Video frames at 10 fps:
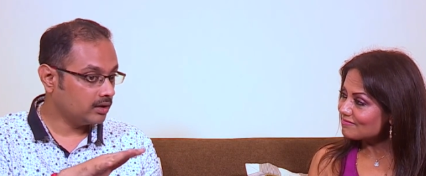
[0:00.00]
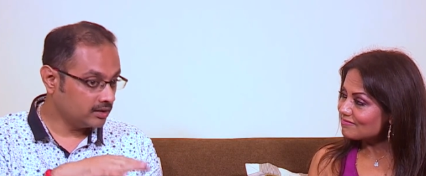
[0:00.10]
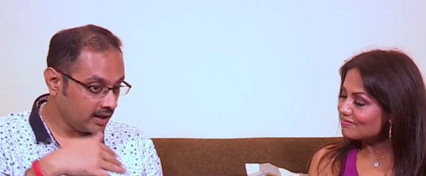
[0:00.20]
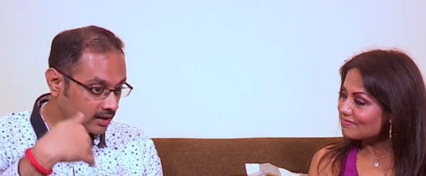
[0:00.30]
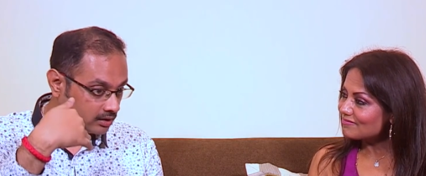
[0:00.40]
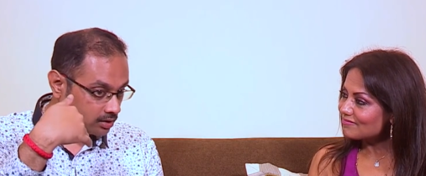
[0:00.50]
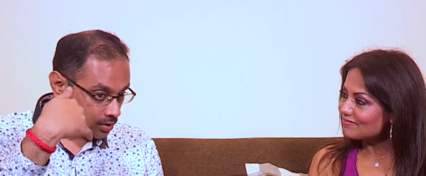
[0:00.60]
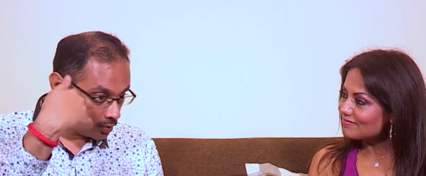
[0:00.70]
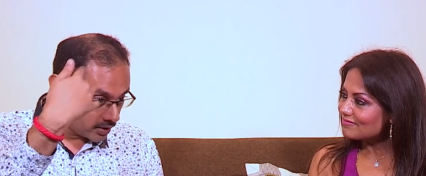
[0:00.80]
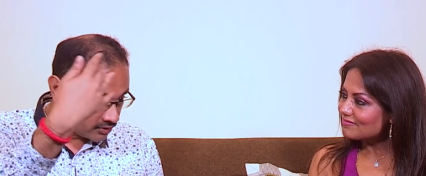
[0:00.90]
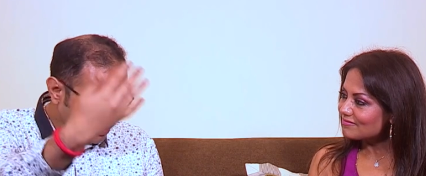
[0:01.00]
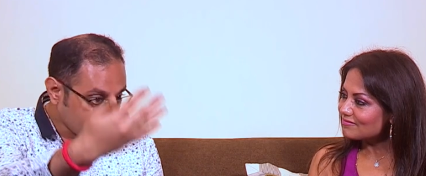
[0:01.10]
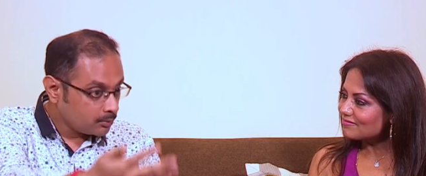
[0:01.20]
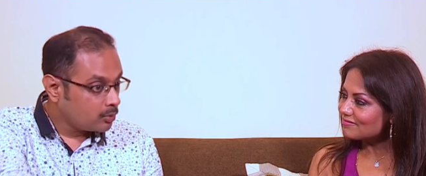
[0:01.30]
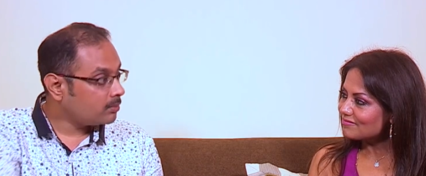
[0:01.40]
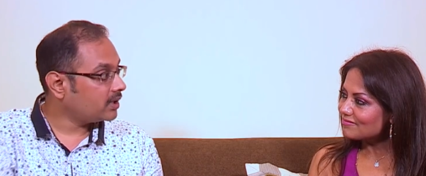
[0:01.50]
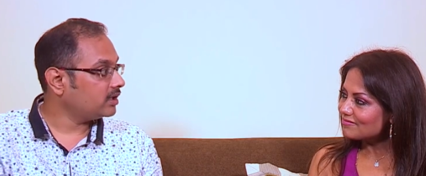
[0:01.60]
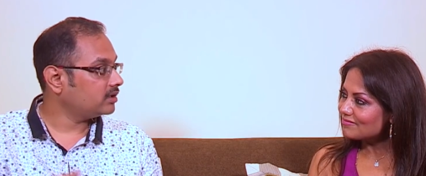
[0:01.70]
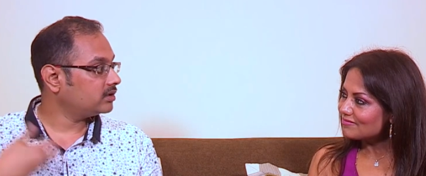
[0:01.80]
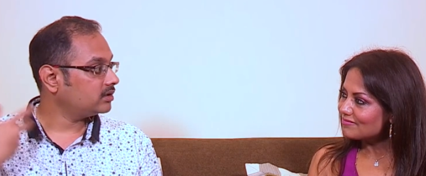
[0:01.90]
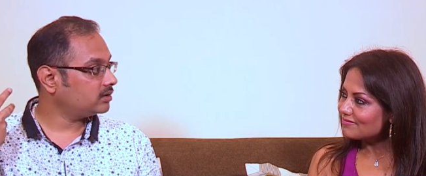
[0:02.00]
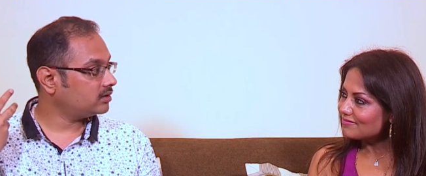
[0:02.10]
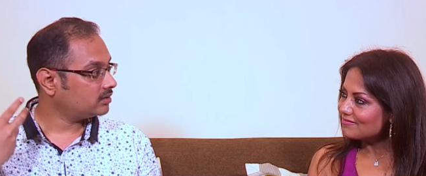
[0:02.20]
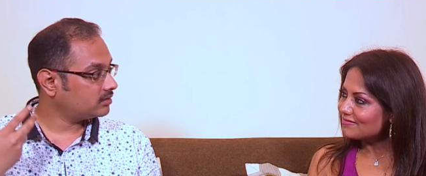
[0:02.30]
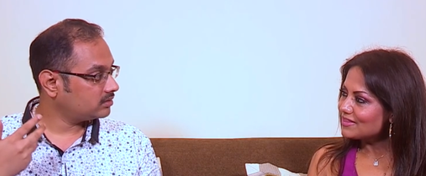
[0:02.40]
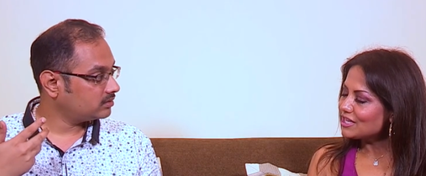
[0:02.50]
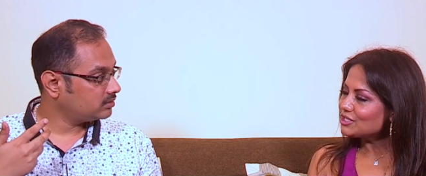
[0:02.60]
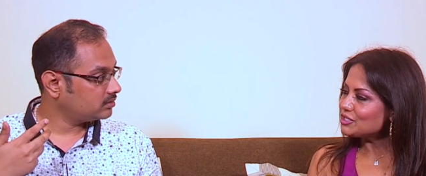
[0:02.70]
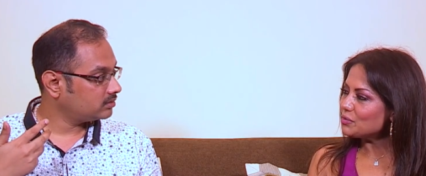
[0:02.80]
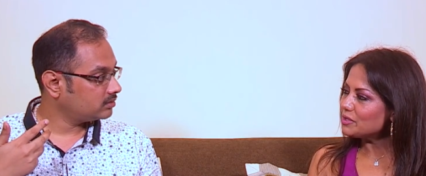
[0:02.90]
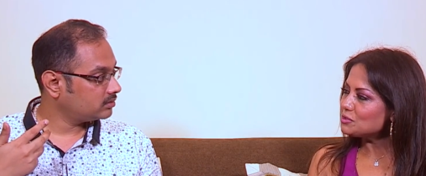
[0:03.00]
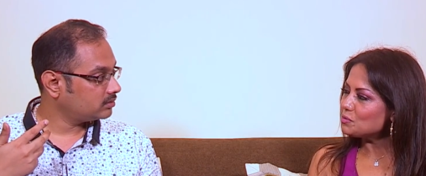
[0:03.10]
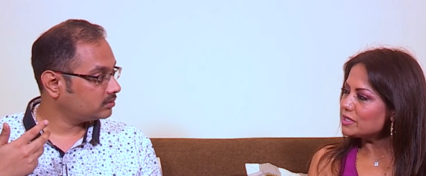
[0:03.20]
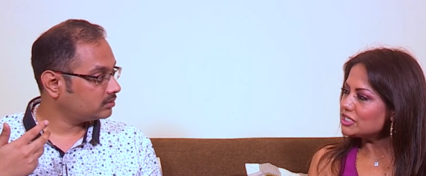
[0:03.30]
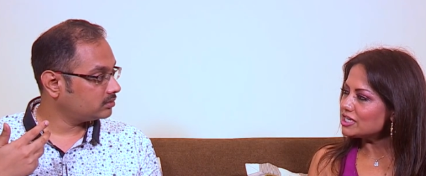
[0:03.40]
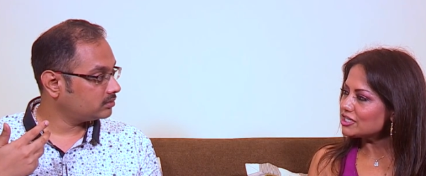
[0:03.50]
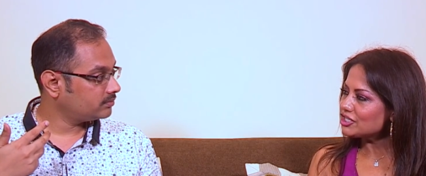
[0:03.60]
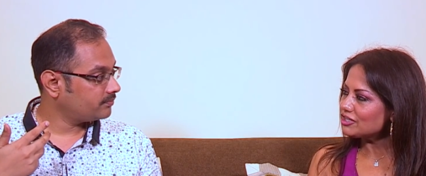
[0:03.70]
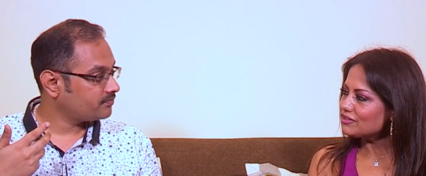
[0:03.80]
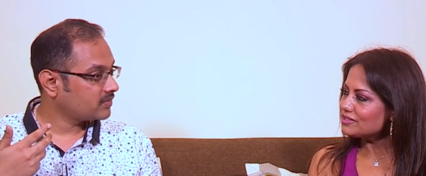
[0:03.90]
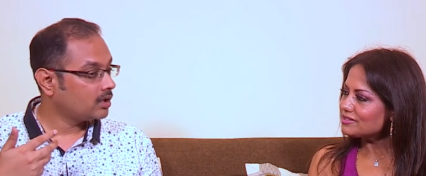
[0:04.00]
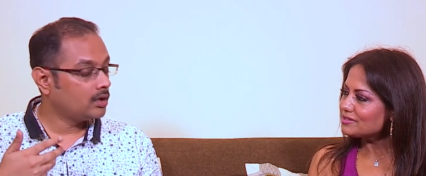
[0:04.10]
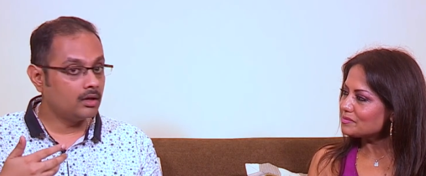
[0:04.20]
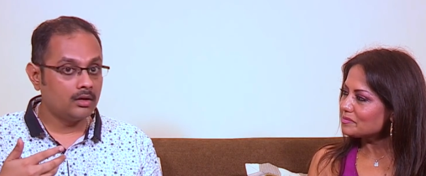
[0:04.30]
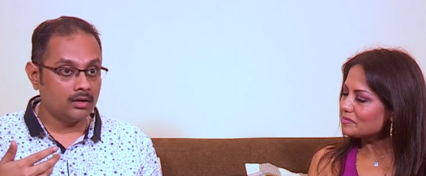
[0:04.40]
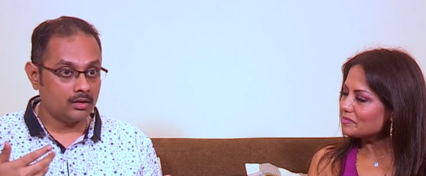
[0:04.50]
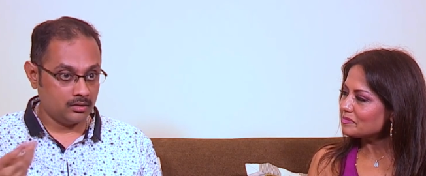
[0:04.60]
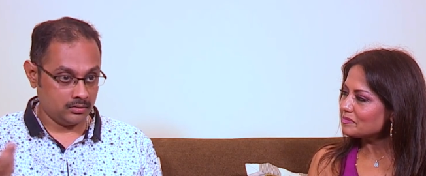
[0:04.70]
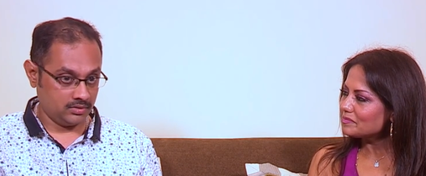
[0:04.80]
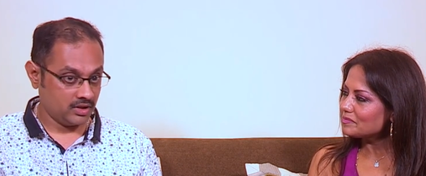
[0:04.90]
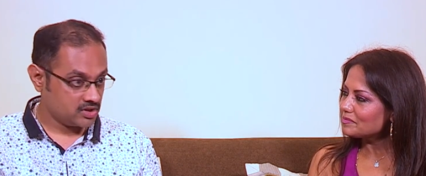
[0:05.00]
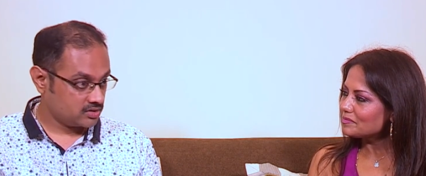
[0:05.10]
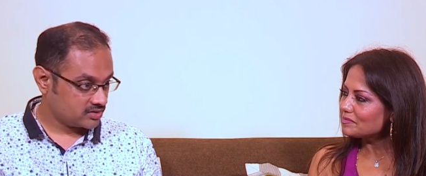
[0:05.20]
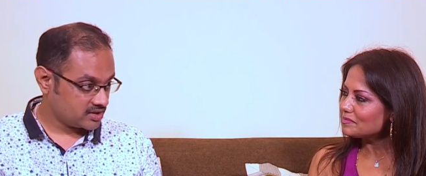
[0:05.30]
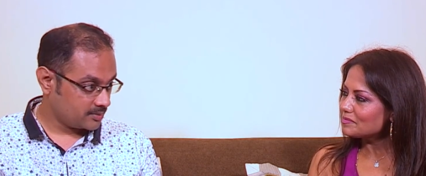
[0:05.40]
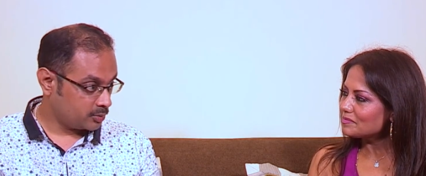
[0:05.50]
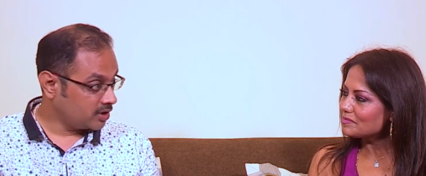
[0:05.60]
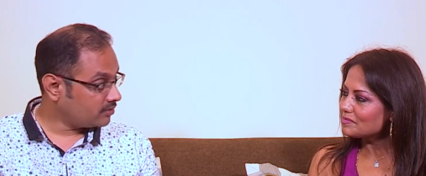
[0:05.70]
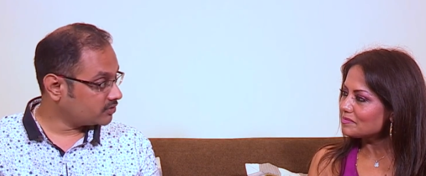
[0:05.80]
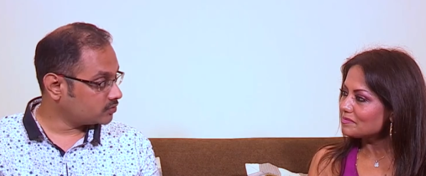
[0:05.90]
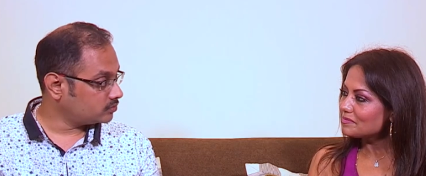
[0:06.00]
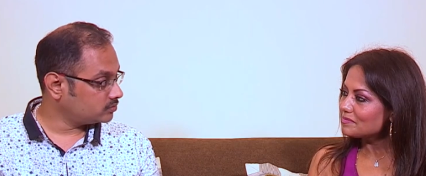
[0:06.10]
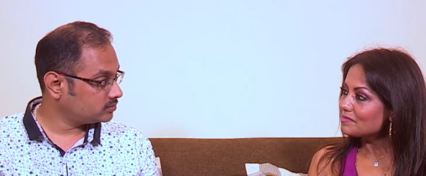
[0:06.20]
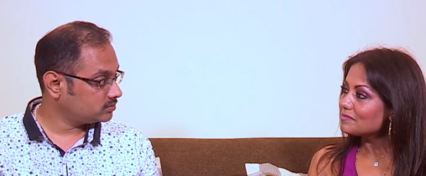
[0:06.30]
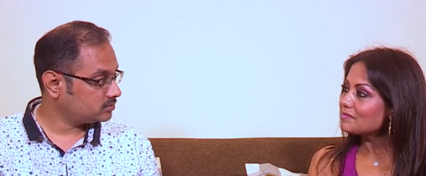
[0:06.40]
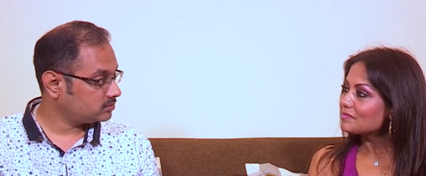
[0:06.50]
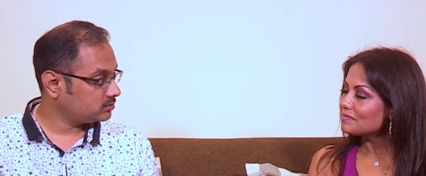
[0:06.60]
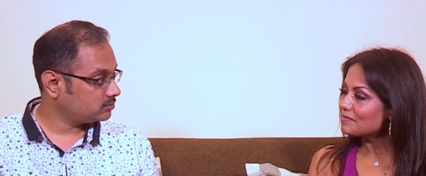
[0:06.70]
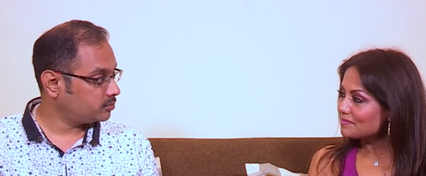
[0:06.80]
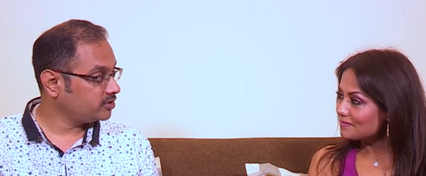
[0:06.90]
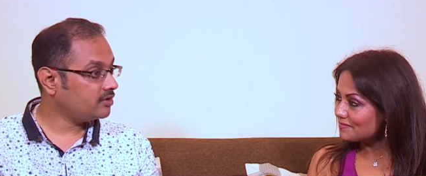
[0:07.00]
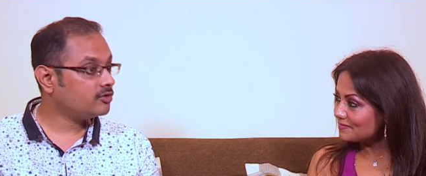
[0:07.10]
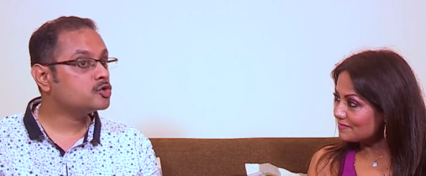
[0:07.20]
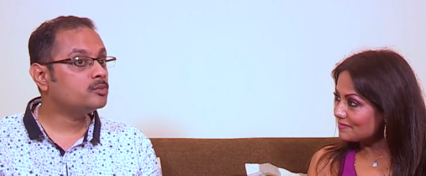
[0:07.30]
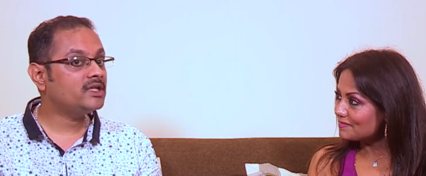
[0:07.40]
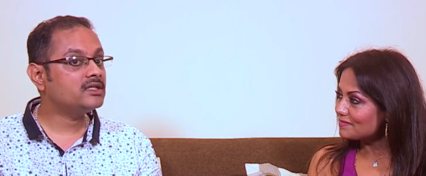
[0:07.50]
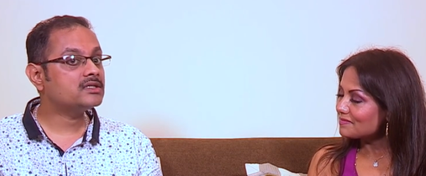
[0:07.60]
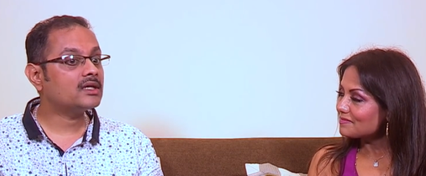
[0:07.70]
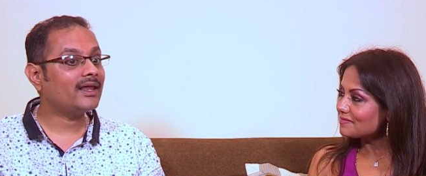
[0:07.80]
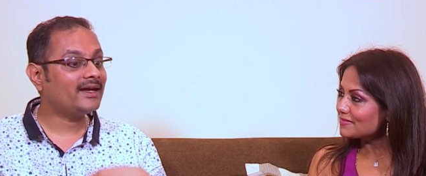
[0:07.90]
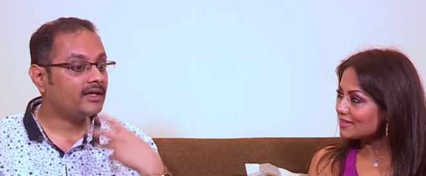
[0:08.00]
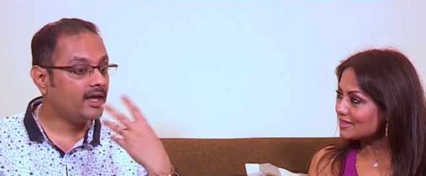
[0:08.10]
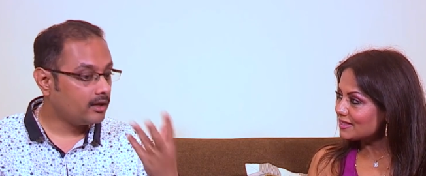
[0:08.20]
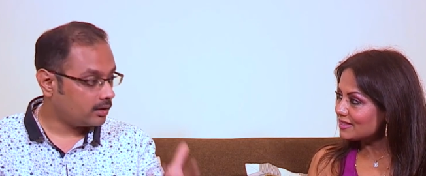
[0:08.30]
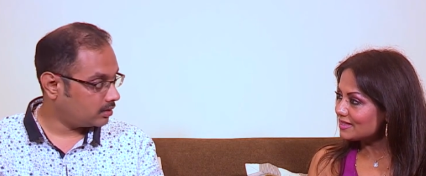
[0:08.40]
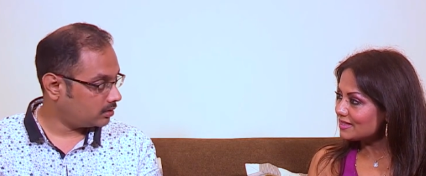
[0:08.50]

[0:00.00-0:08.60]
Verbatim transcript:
Speaker 1: then you attract more money.
Speaker 2: So which which nakshatras?
Speaker 1: Nakshatras like Punarvasu. Punarvasu means light again.